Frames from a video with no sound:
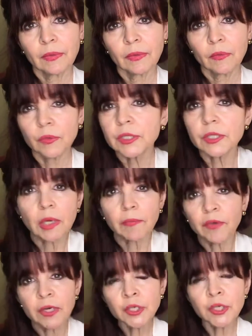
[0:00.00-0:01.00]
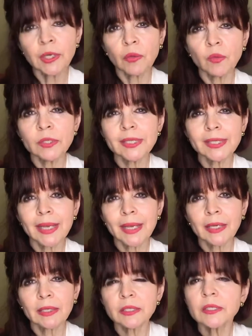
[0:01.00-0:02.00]
We stop functioning. We
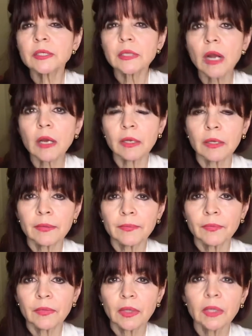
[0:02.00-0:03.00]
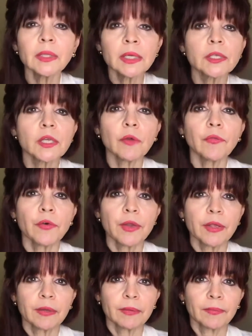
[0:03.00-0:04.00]
stay stuck in the suffering.
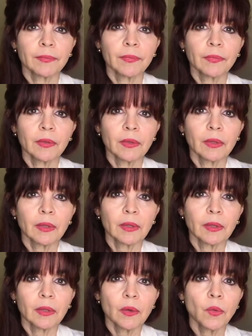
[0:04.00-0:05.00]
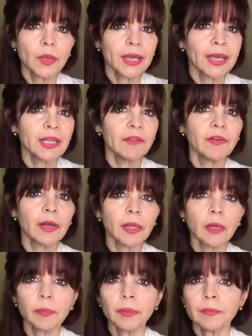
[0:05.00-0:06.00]
We can
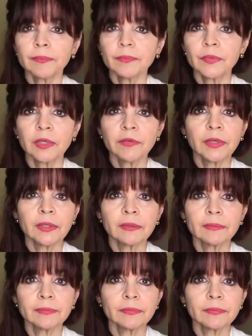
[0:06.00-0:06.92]
develop even